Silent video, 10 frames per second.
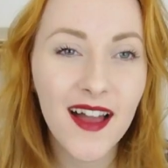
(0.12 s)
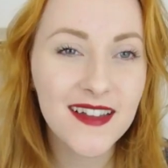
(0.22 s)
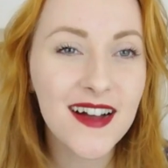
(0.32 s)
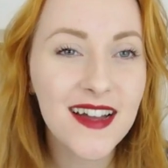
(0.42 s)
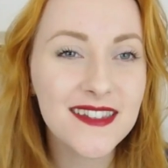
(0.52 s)

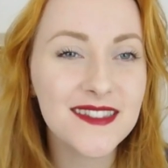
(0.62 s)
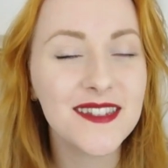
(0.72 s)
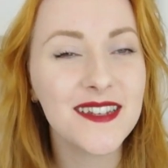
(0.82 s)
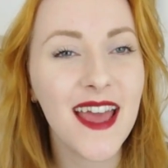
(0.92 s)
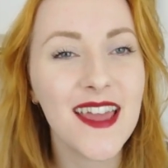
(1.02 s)
Hi guys,
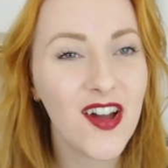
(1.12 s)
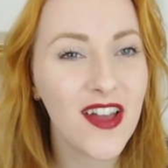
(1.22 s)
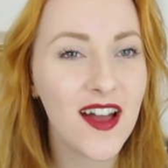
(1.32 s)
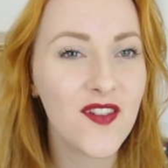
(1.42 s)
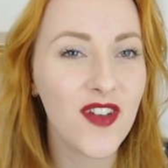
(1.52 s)
today
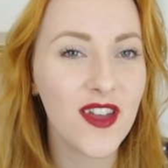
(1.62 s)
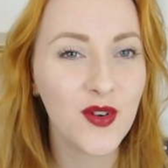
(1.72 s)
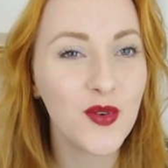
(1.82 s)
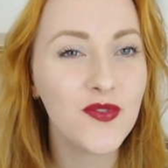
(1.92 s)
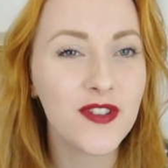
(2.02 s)
I have a
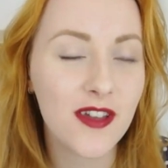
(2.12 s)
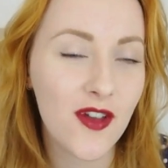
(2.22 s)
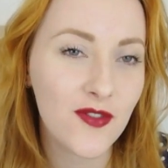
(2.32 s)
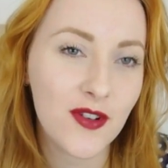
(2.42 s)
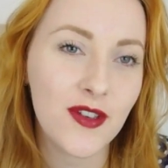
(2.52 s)
haul
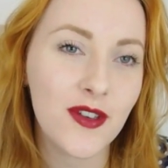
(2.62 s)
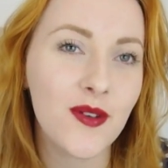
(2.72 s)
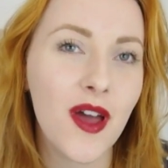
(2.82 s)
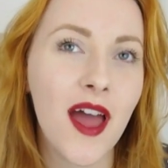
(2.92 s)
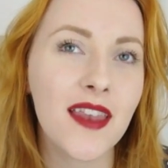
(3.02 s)
video for
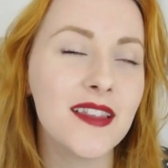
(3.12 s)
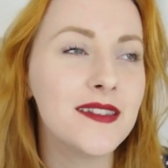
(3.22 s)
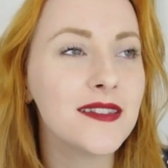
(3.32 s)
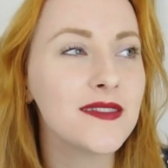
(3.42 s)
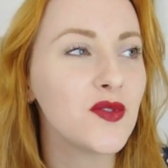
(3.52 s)
you and
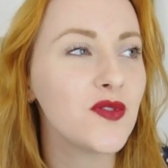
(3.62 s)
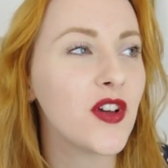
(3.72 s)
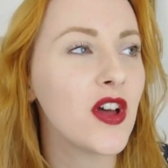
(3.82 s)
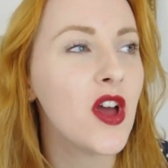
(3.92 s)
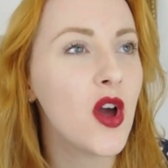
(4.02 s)
this is sort of
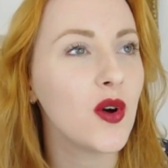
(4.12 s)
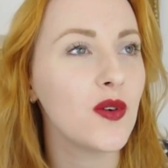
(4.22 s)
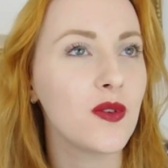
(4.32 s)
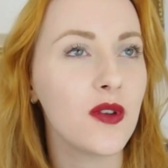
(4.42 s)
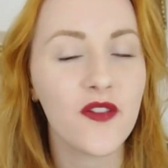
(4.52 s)
a
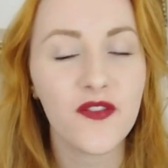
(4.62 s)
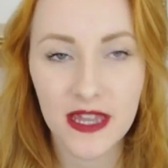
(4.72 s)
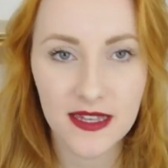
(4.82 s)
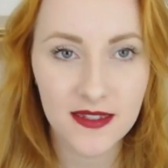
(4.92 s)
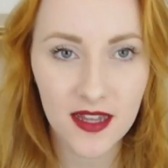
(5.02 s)
haul of
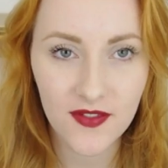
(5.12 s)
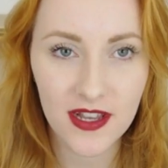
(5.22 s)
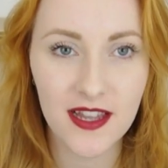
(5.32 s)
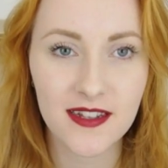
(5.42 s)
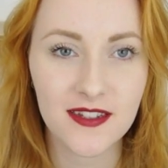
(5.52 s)
things I've
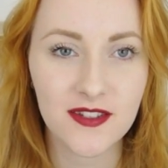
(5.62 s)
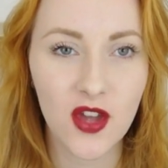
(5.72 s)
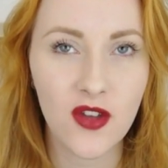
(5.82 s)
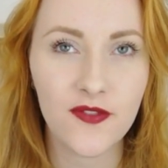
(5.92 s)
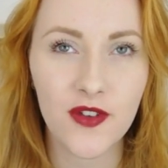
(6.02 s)
collected
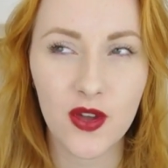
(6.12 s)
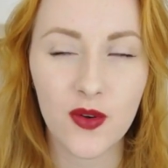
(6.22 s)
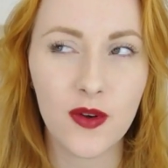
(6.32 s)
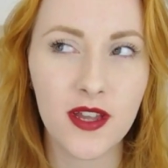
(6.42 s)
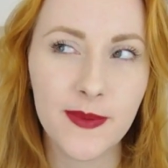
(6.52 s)
over
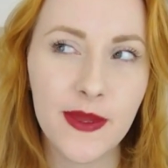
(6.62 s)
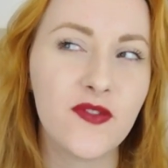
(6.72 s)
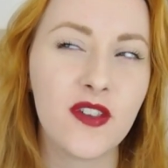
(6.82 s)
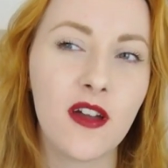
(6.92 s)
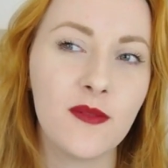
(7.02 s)
quite a bit
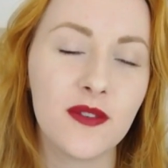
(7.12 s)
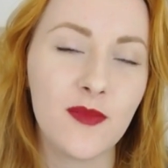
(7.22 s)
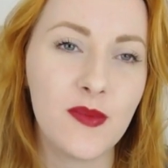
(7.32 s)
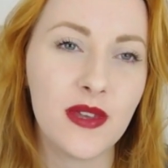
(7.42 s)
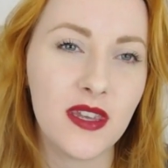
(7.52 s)
of time,
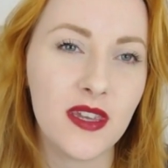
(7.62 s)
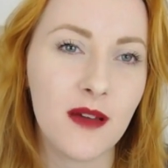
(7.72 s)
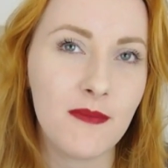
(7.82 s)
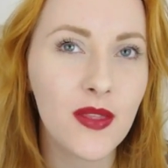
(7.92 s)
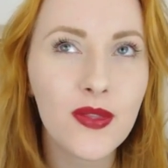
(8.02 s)
so maybe
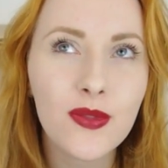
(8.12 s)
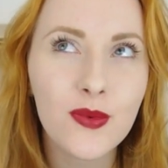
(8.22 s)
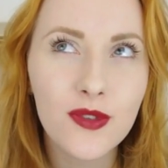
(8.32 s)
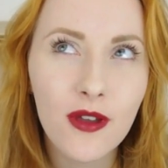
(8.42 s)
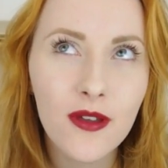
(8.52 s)
a
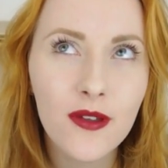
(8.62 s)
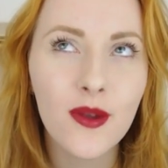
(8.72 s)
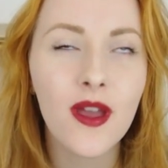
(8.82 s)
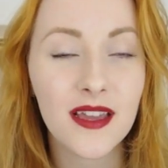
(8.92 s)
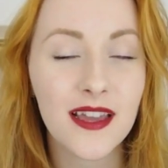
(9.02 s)
month or
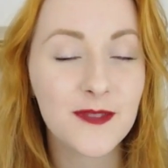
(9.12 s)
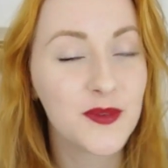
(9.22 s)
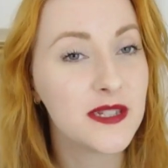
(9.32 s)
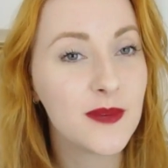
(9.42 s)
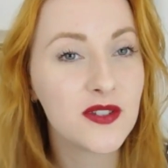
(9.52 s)
so. It's
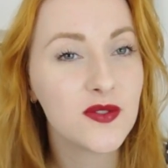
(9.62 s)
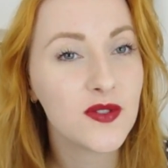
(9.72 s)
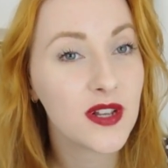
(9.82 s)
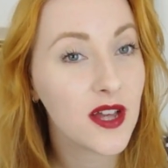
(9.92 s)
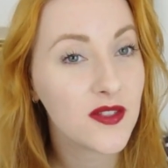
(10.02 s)
pretty much
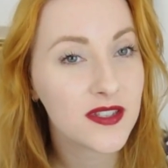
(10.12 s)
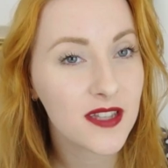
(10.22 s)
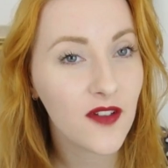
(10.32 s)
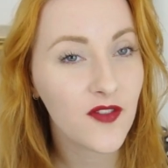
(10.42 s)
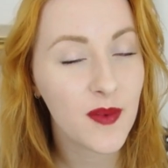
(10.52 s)
all clothes
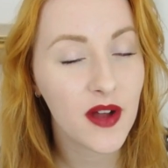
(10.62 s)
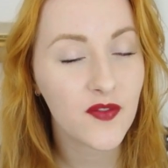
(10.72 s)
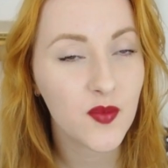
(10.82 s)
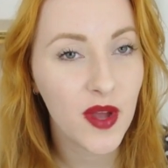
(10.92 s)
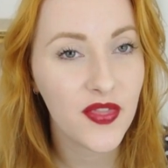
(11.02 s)
stuff
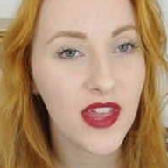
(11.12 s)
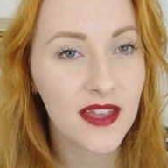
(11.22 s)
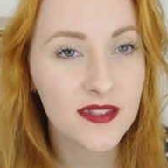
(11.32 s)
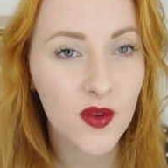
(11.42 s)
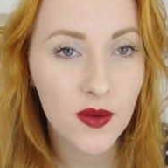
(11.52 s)
apart from one
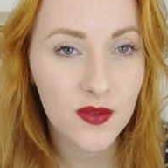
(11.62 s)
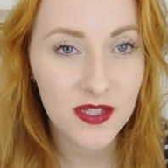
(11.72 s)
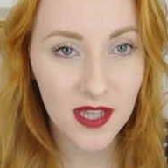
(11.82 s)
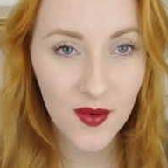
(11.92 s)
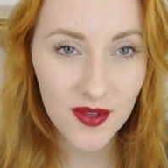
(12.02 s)
thing, so I will
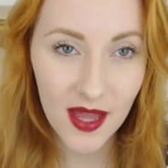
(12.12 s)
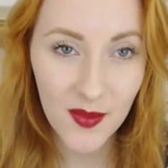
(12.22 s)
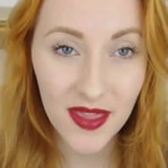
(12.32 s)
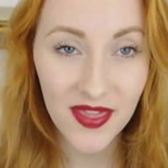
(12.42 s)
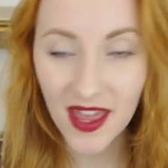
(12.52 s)
start with
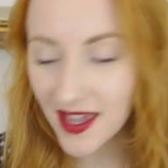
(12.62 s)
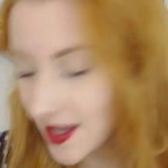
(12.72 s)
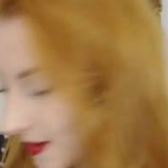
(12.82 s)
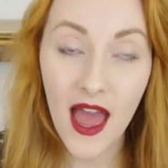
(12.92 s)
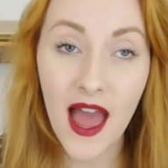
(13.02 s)
that one thing.